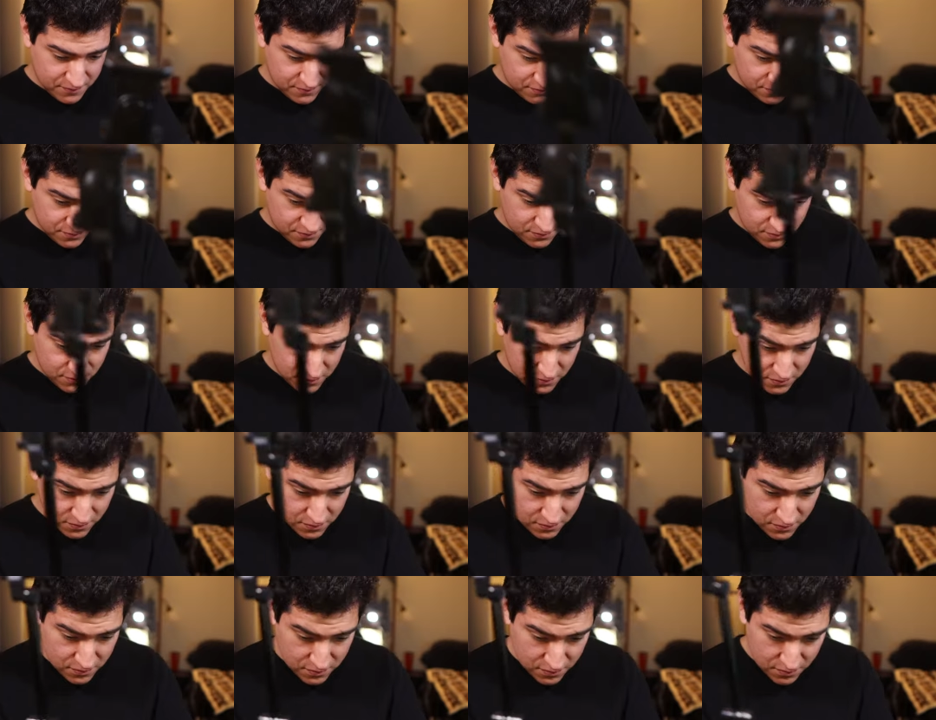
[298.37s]

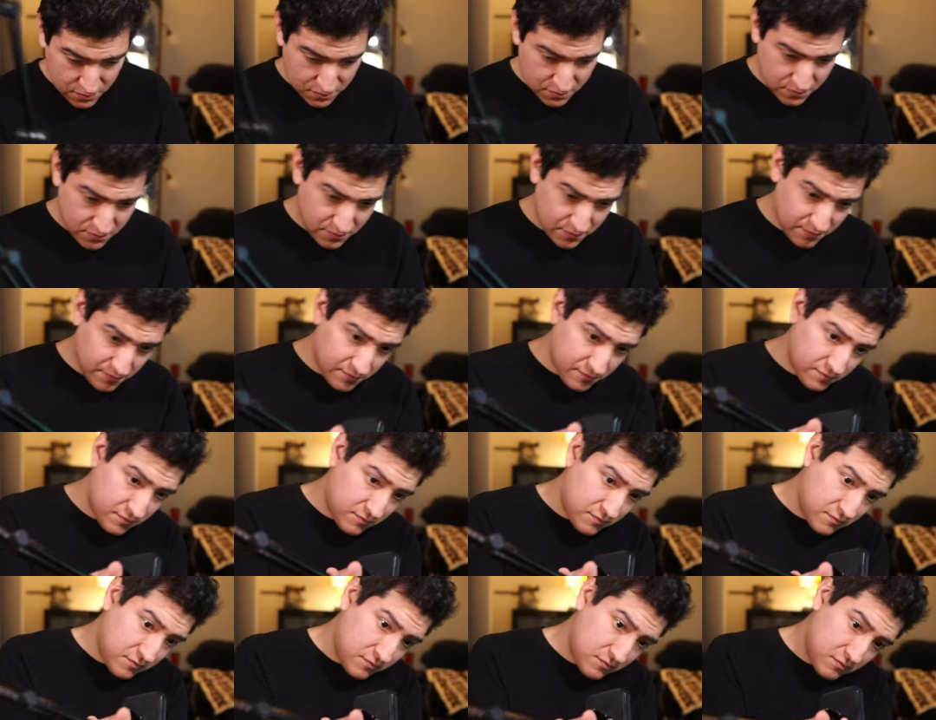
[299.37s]

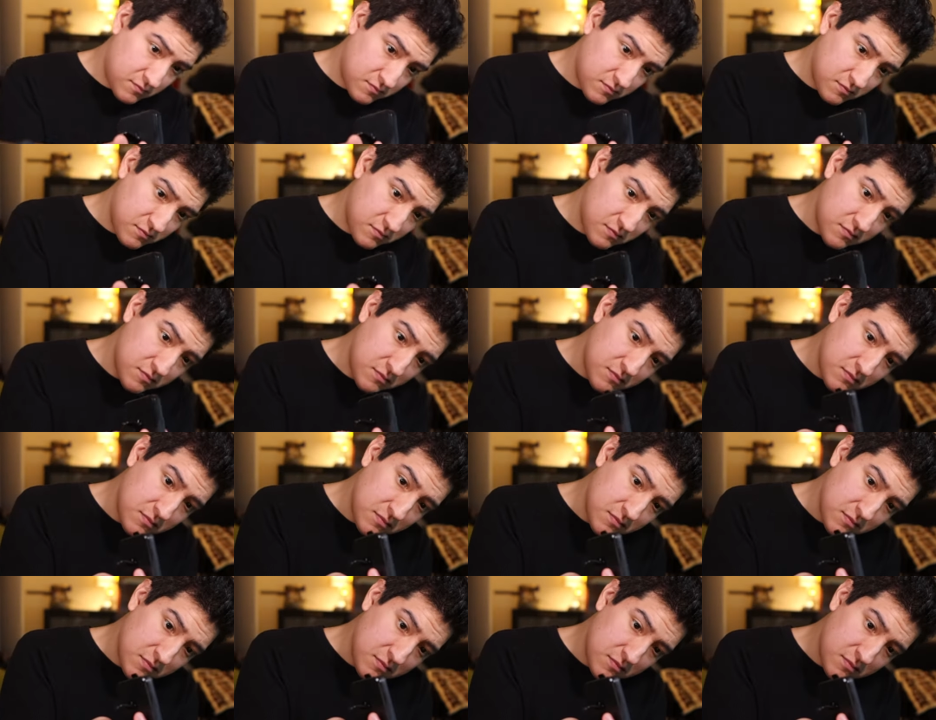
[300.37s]

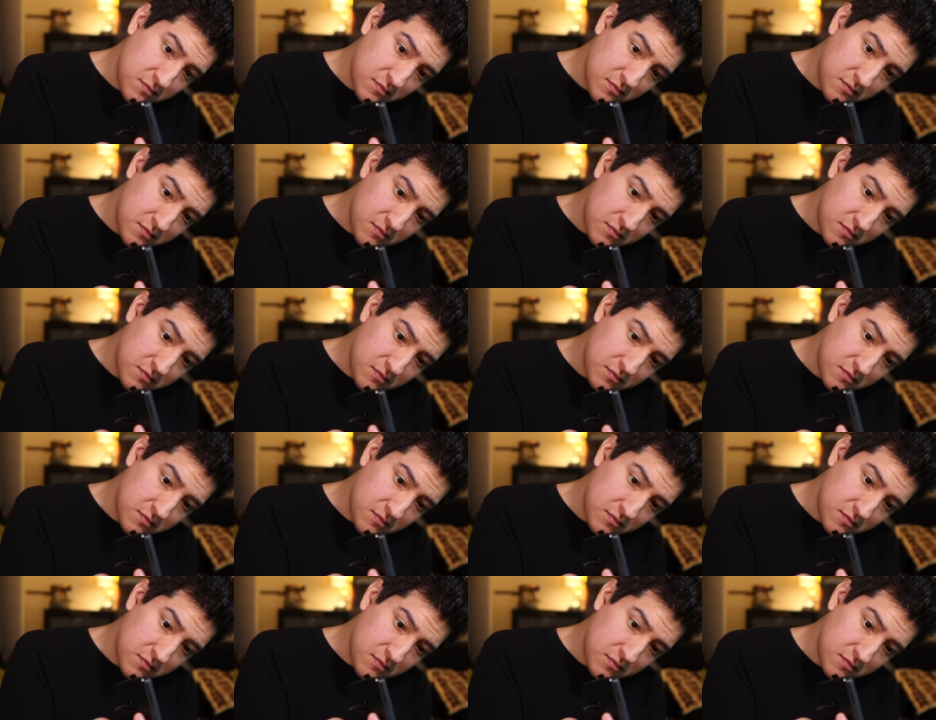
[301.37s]
[no speech]